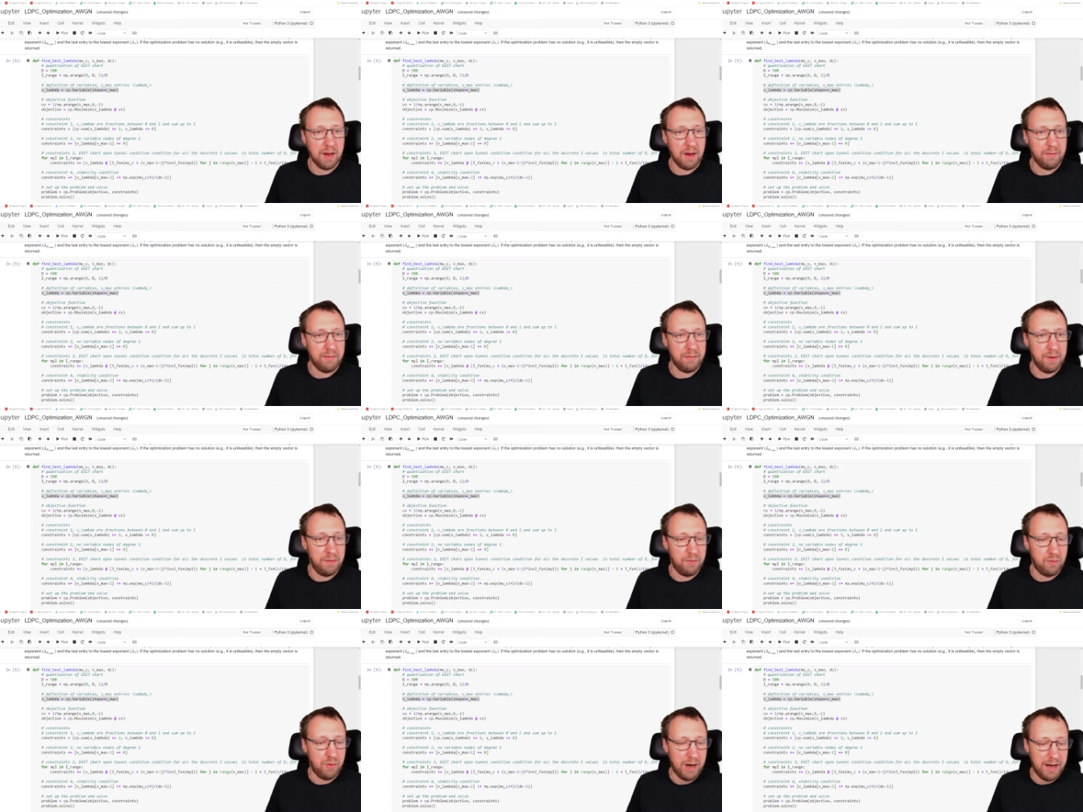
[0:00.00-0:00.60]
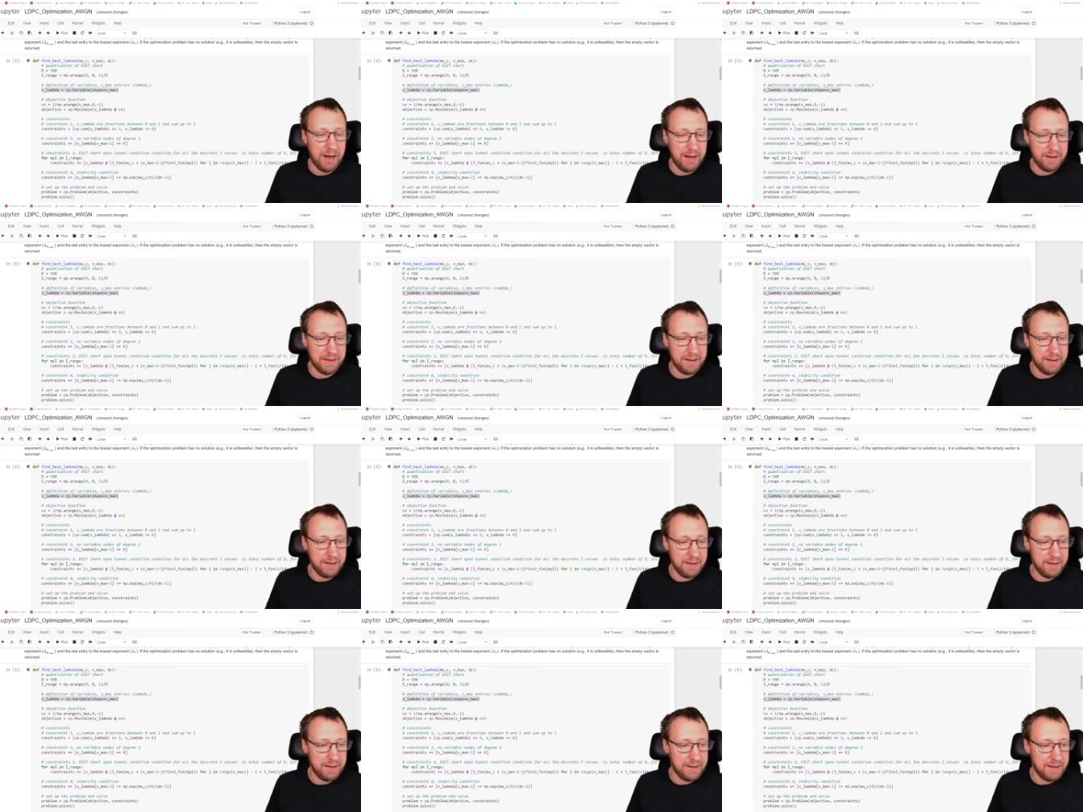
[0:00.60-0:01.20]
write
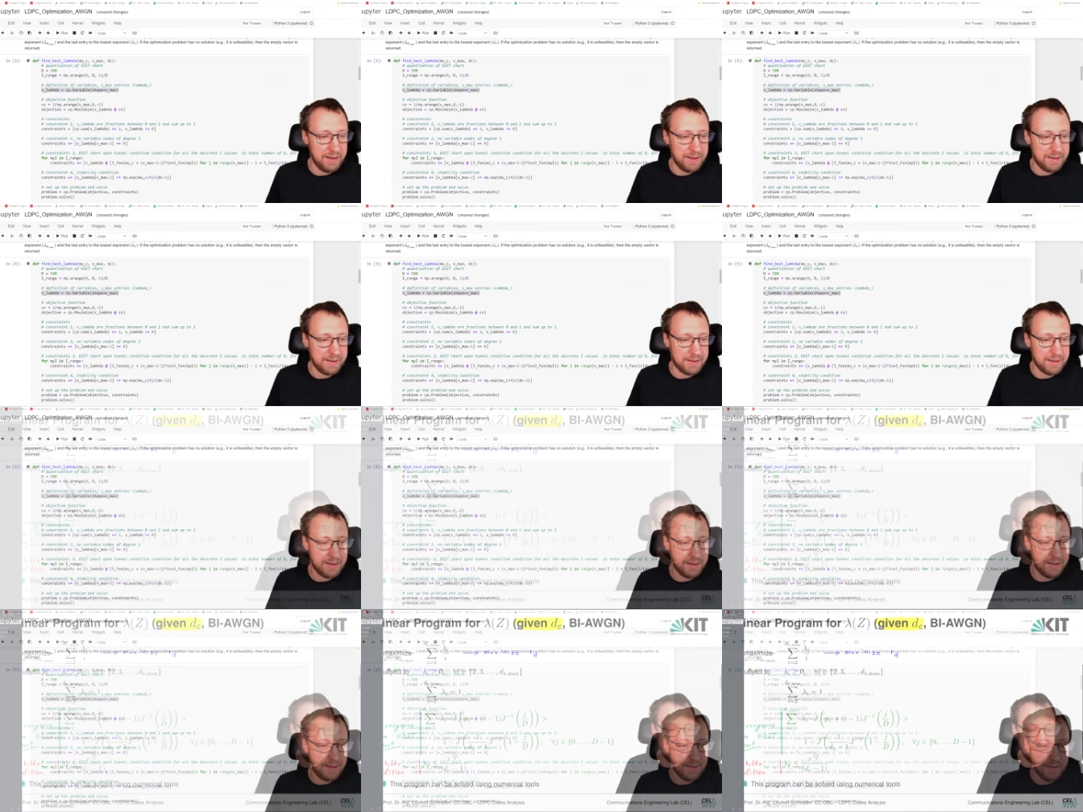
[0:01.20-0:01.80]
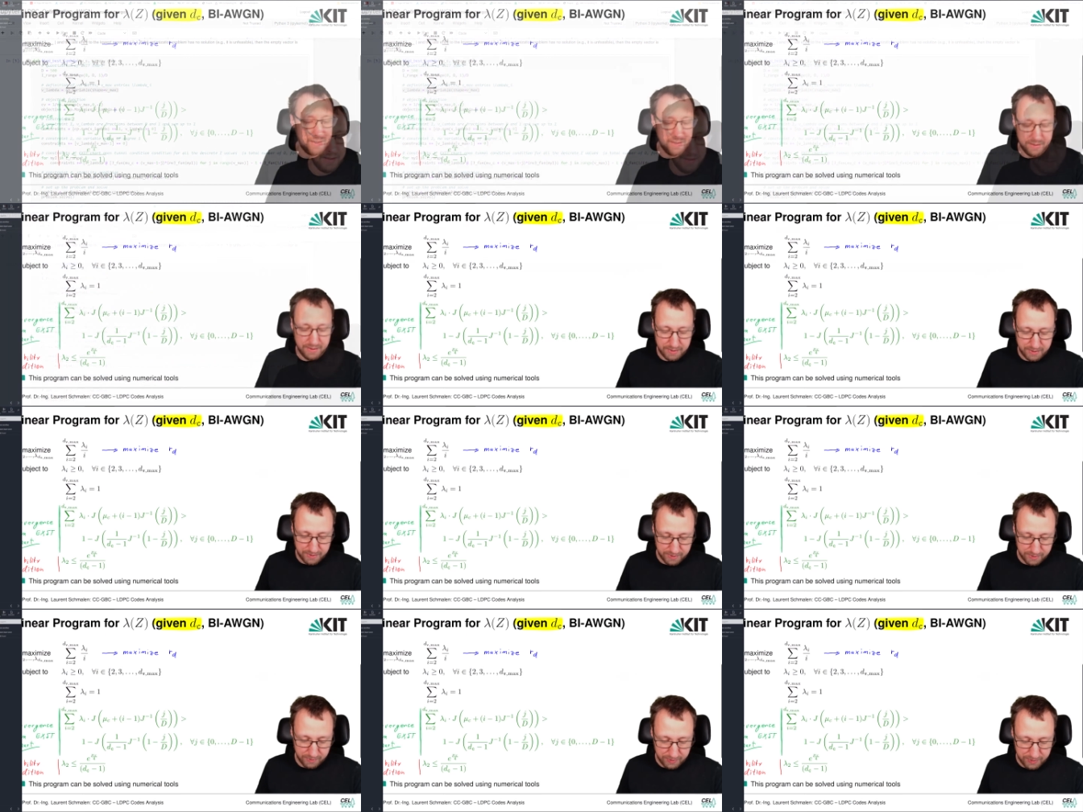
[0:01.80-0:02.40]
this,
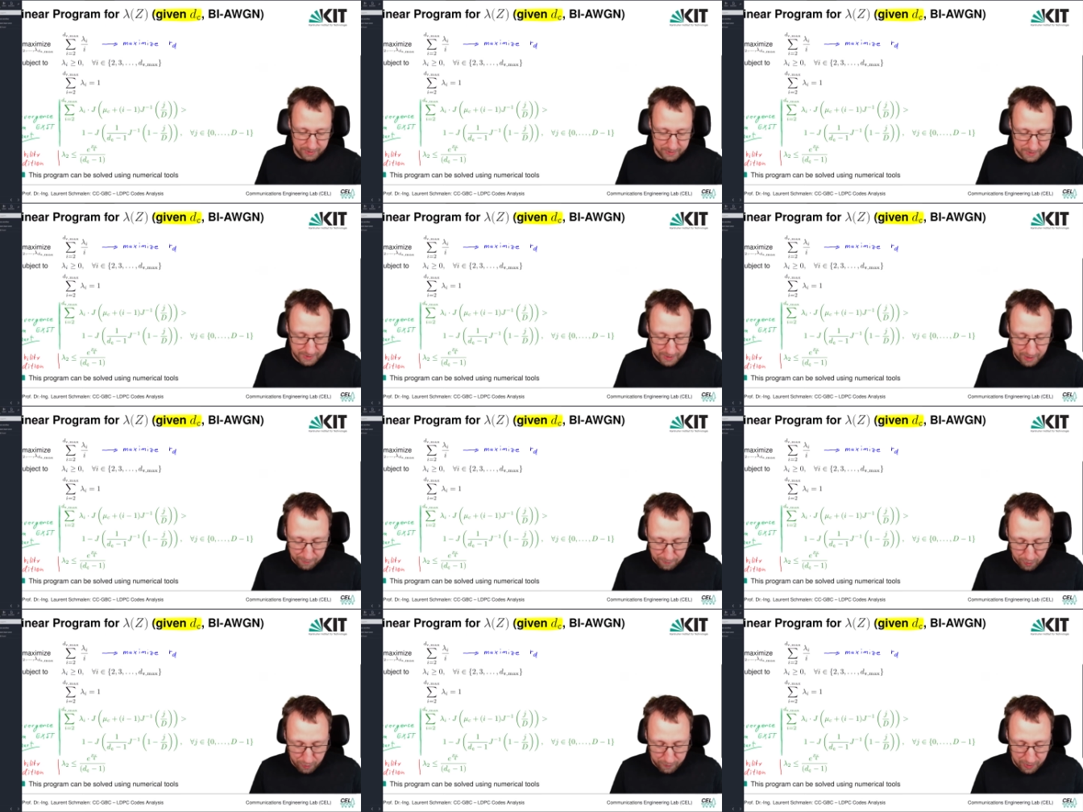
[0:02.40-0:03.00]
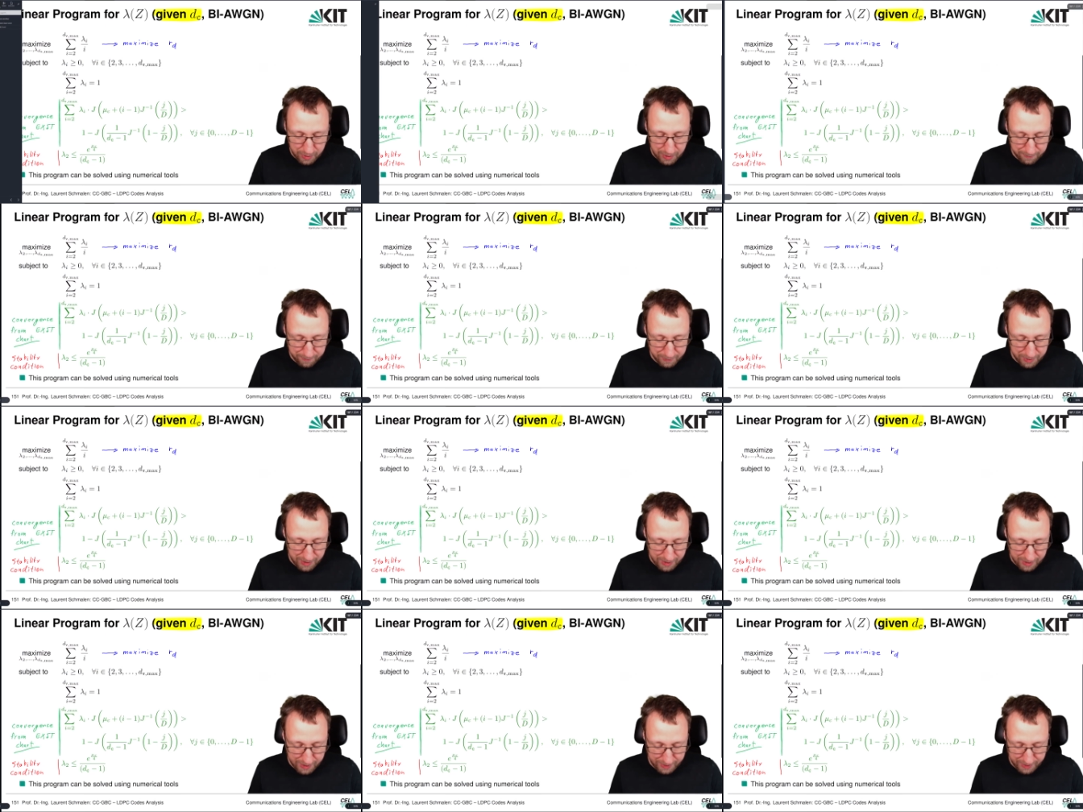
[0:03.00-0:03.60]
the sum over
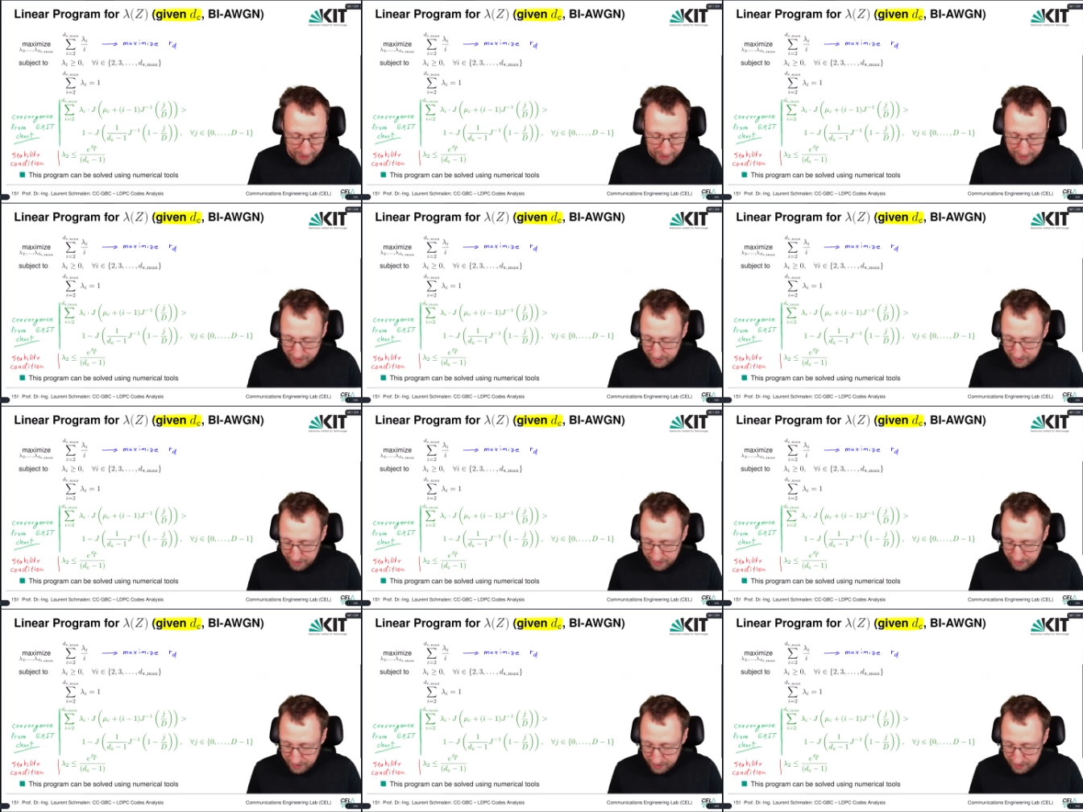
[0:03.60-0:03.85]
lambda I